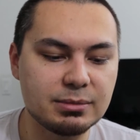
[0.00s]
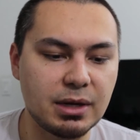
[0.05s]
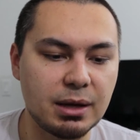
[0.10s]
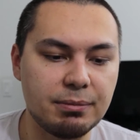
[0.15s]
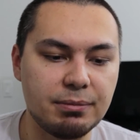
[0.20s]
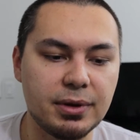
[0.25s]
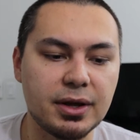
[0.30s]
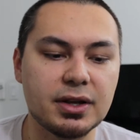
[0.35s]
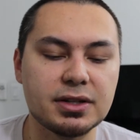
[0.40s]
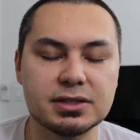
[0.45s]
my
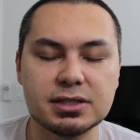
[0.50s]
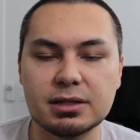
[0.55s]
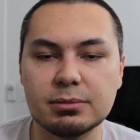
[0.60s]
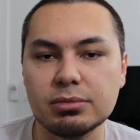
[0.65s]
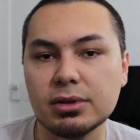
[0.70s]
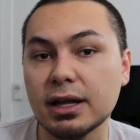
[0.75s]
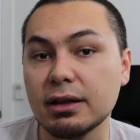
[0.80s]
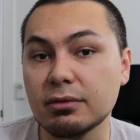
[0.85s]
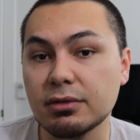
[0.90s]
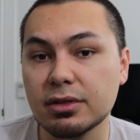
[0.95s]
biggest
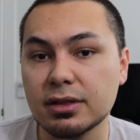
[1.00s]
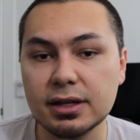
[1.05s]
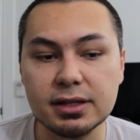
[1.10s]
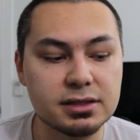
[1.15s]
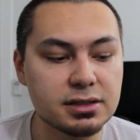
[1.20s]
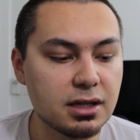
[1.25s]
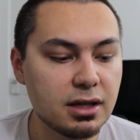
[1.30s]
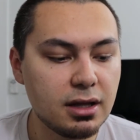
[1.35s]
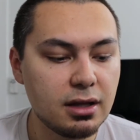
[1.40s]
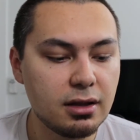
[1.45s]
complaint with
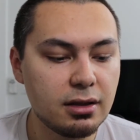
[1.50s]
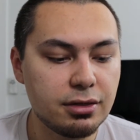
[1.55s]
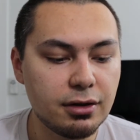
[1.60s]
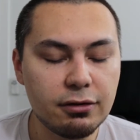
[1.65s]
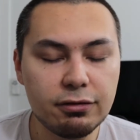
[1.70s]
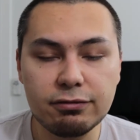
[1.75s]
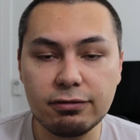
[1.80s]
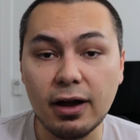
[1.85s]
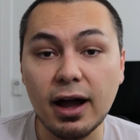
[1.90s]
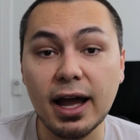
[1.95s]
these. They're
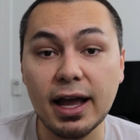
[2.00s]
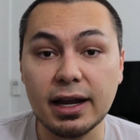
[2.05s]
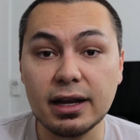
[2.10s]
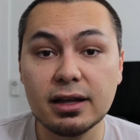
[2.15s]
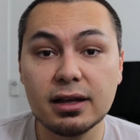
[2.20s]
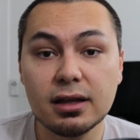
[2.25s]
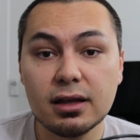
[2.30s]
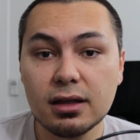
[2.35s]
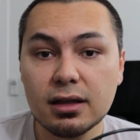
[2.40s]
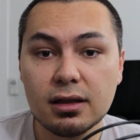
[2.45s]
fine.
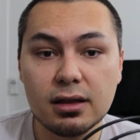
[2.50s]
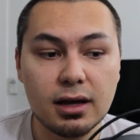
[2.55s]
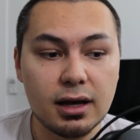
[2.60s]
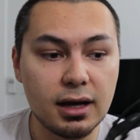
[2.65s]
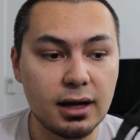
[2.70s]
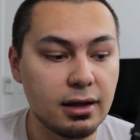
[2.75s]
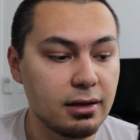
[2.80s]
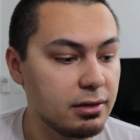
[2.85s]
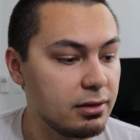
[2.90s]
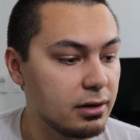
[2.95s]

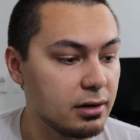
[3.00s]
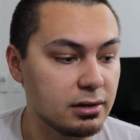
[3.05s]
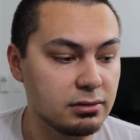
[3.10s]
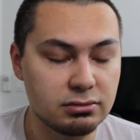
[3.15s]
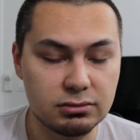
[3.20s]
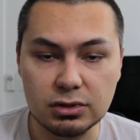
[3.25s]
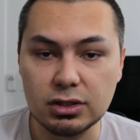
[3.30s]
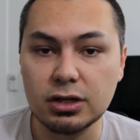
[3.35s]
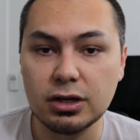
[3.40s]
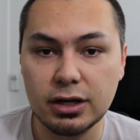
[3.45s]

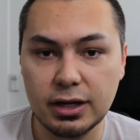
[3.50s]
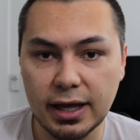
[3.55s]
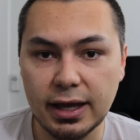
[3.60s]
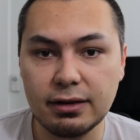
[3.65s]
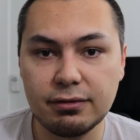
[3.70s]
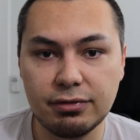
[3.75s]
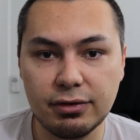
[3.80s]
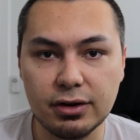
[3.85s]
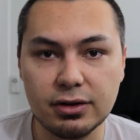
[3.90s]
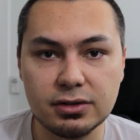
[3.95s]
They're good
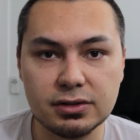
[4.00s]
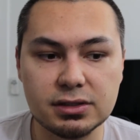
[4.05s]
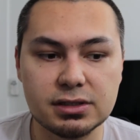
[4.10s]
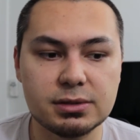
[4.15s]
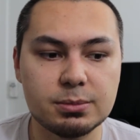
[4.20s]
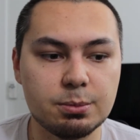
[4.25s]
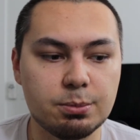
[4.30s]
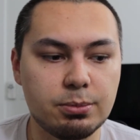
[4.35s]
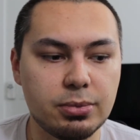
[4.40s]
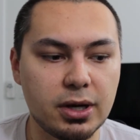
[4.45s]

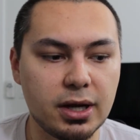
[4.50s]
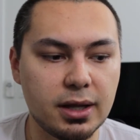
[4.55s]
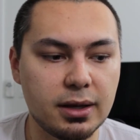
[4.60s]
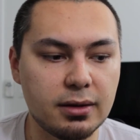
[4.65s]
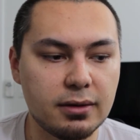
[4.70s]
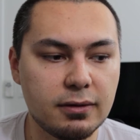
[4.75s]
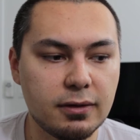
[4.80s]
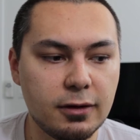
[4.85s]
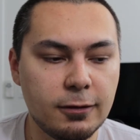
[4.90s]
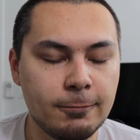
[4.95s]
headphones,
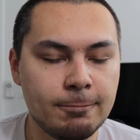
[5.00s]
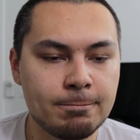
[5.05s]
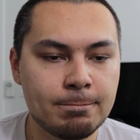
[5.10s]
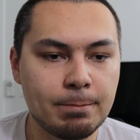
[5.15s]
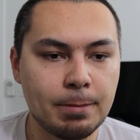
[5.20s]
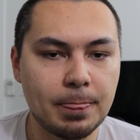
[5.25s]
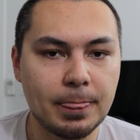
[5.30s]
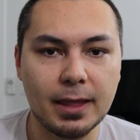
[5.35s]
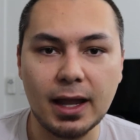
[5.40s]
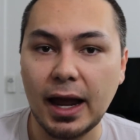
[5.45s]
but
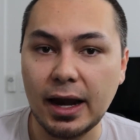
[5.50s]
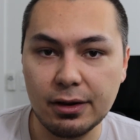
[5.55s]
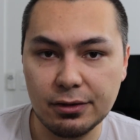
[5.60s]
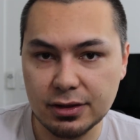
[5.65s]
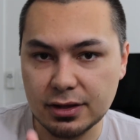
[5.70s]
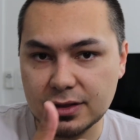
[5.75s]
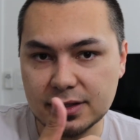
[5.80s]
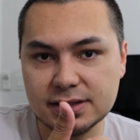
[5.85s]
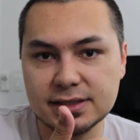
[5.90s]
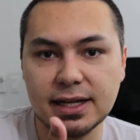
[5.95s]
I don't
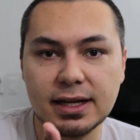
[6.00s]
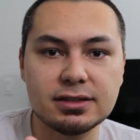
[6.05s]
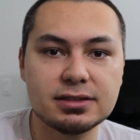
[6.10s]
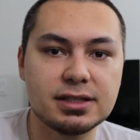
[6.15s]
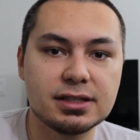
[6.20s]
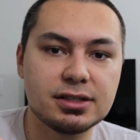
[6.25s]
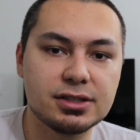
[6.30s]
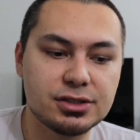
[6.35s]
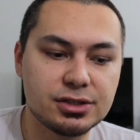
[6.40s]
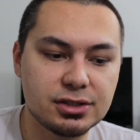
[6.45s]
think the sound
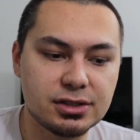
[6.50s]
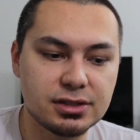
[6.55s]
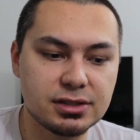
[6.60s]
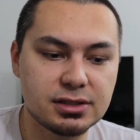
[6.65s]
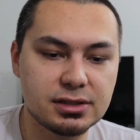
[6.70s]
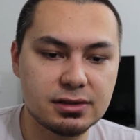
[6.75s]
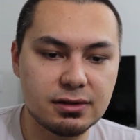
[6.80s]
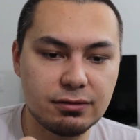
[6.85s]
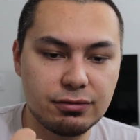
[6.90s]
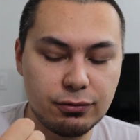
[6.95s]

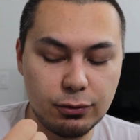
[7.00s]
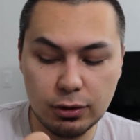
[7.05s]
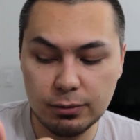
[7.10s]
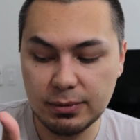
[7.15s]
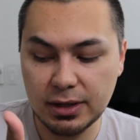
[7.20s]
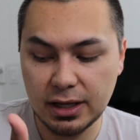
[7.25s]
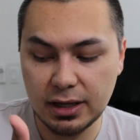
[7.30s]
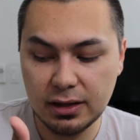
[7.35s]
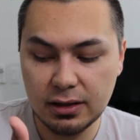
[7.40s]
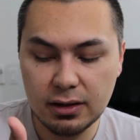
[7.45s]
signature's for
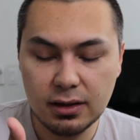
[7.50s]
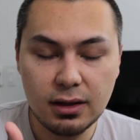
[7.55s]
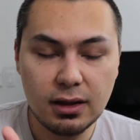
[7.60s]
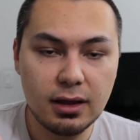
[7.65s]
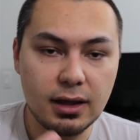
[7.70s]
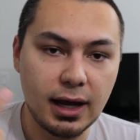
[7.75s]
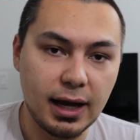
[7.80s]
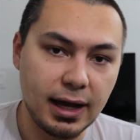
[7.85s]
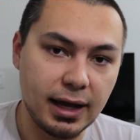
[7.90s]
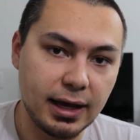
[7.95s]
me.
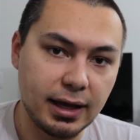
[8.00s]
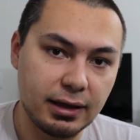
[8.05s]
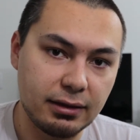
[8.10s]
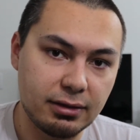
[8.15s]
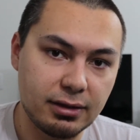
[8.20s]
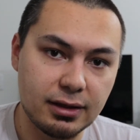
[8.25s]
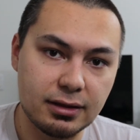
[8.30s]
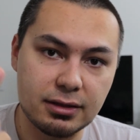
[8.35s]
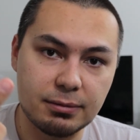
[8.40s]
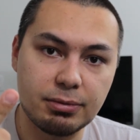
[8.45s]
I
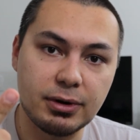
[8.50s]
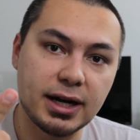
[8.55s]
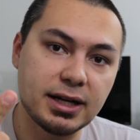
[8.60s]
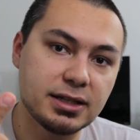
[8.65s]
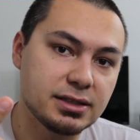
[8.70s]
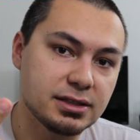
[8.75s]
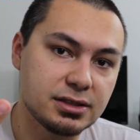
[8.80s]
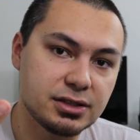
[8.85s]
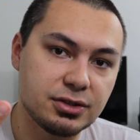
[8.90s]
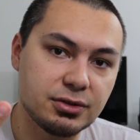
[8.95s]
think the
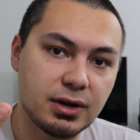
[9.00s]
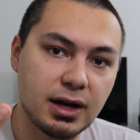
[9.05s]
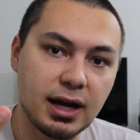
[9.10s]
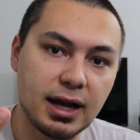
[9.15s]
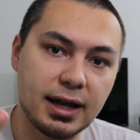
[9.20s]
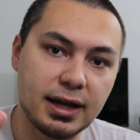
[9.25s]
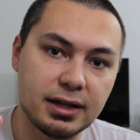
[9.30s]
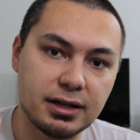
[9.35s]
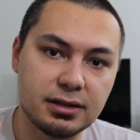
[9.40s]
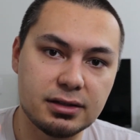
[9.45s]
price is too
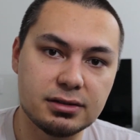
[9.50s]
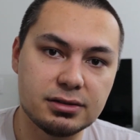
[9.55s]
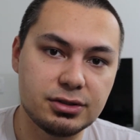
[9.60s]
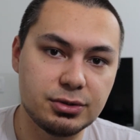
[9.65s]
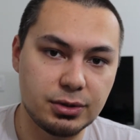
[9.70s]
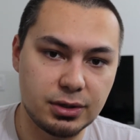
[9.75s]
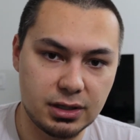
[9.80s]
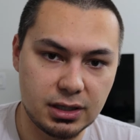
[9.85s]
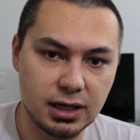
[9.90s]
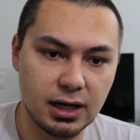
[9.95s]
high at
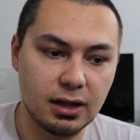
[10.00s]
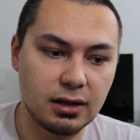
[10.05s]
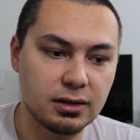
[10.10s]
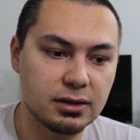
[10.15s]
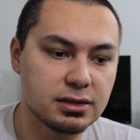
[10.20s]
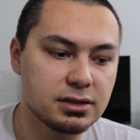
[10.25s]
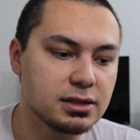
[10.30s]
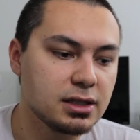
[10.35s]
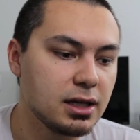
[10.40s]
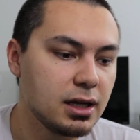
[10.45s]

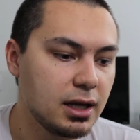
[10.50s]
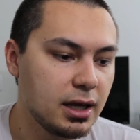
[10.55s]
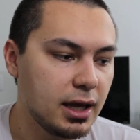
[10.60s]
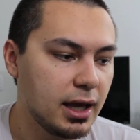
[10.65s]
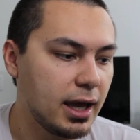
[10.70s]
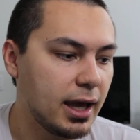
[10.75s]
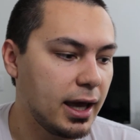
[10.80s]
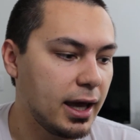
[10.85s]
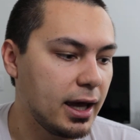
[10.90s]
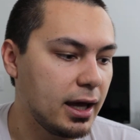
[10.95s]
$200.
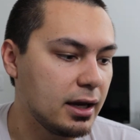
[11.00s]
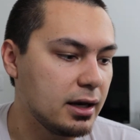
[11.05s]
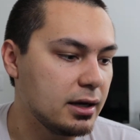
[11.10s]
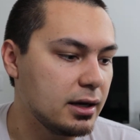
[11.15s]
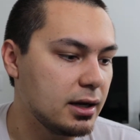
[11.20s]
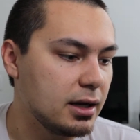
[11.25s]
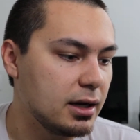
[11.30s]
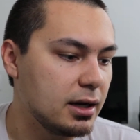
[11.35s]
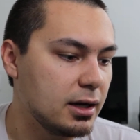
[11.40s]
And